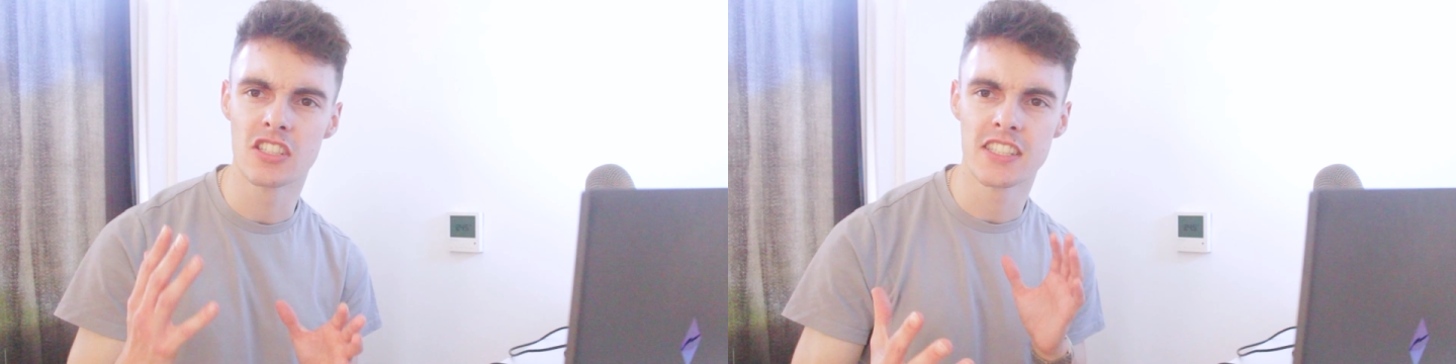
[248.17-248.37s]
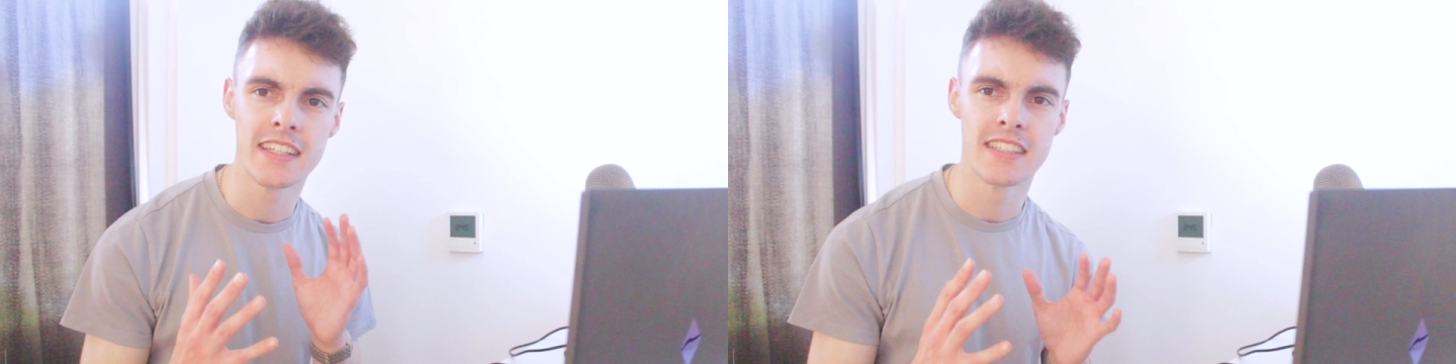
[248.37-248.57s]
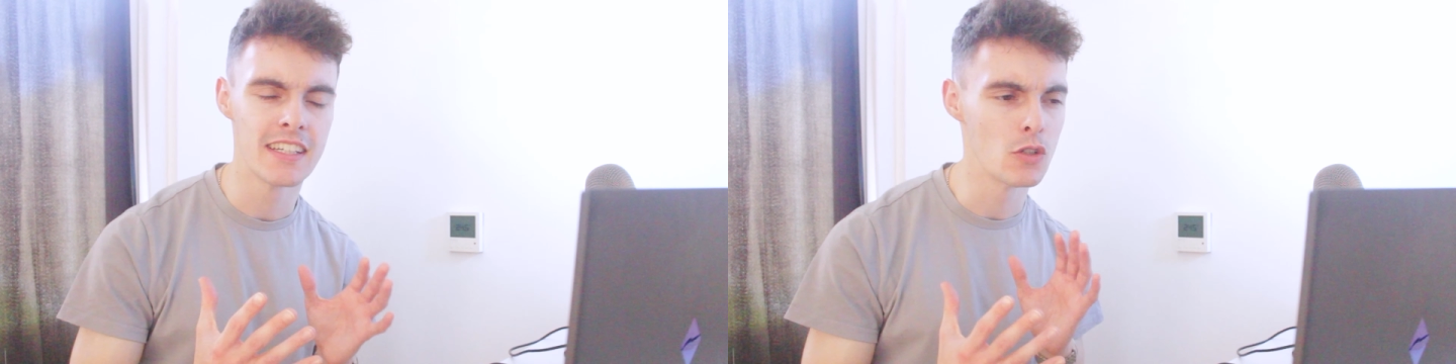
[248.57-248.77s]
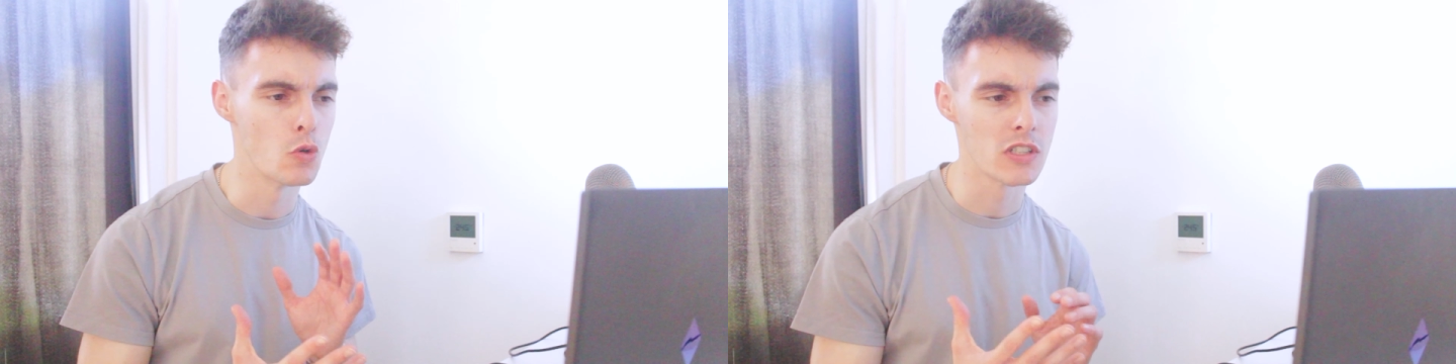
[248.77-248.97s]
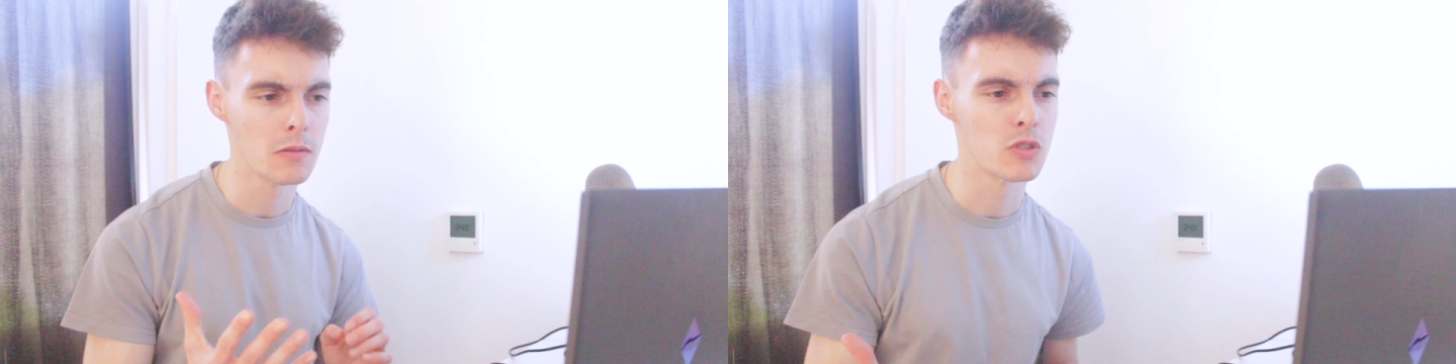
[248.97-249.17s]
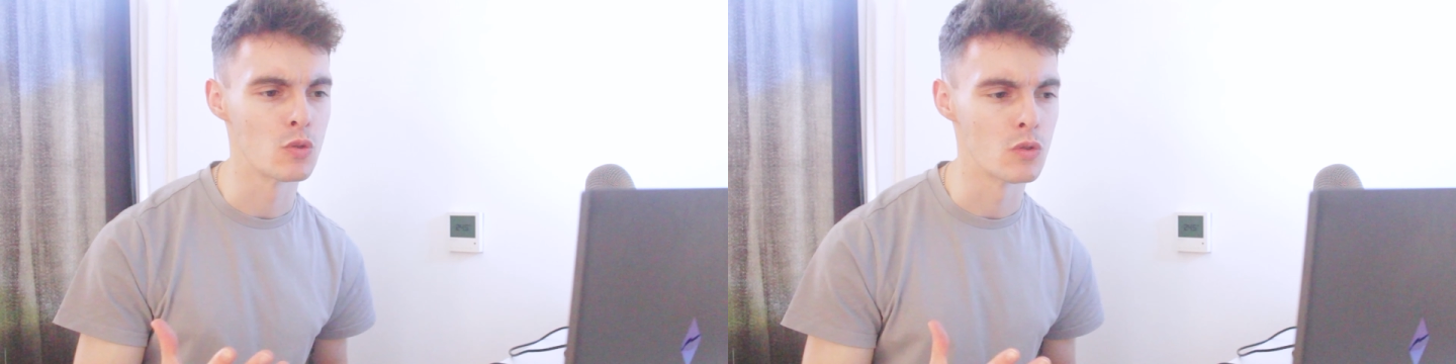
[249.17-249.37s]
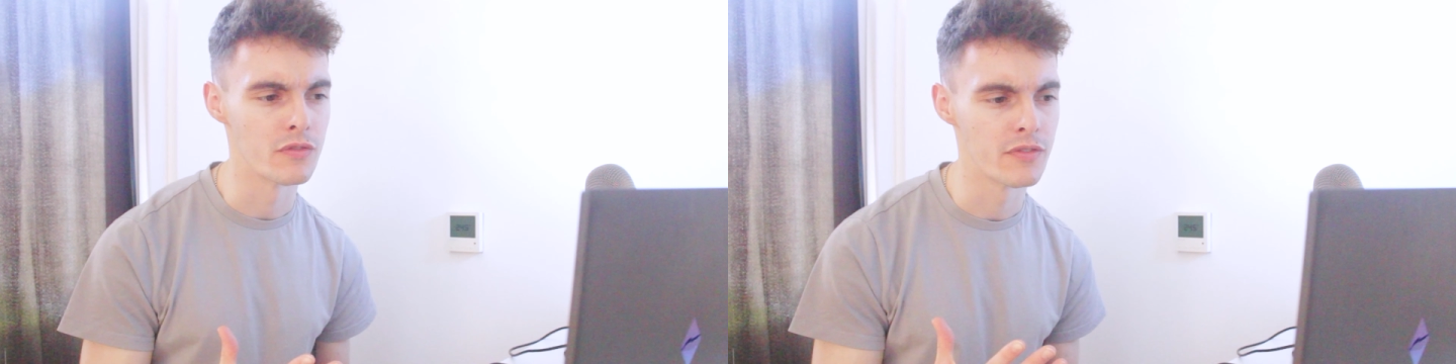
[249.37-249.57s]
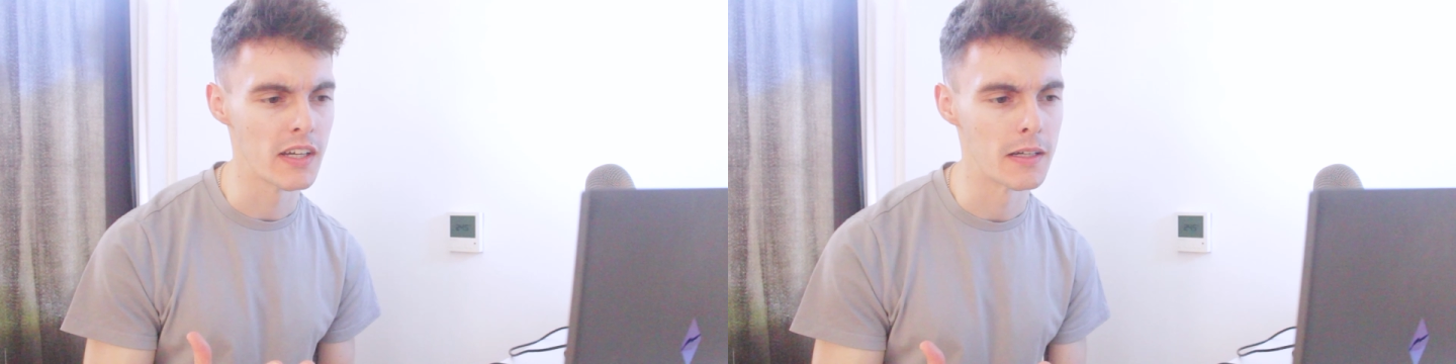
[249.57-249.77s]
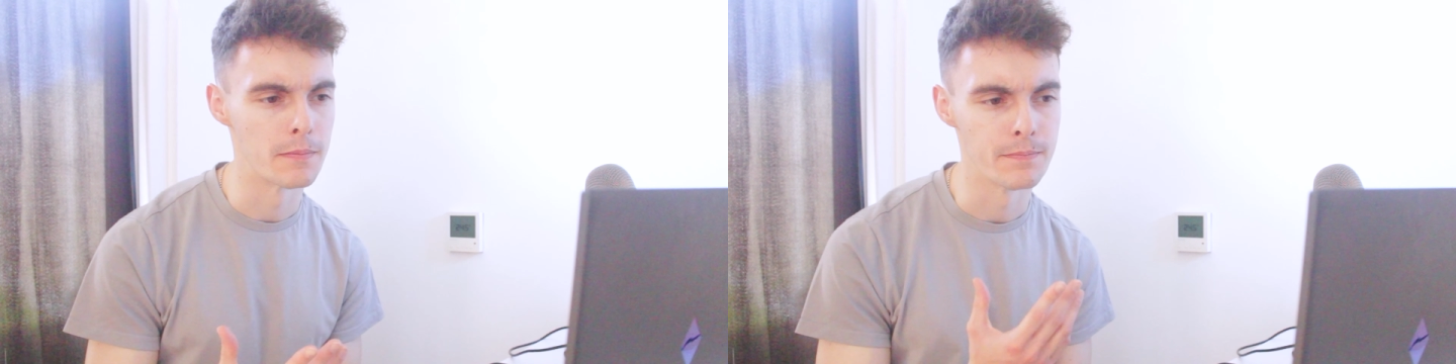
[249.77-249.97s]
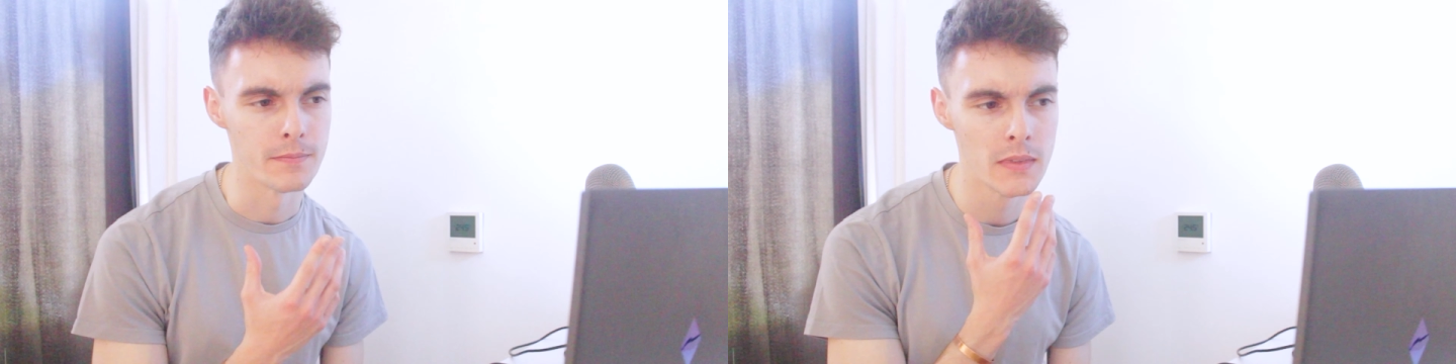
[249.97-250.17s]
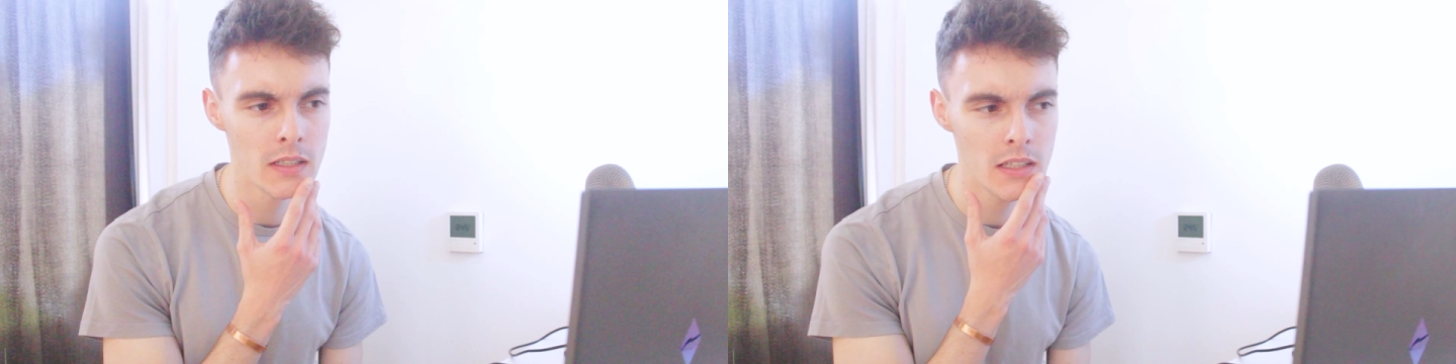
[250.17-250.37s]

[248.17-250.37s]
setting or some sort of um,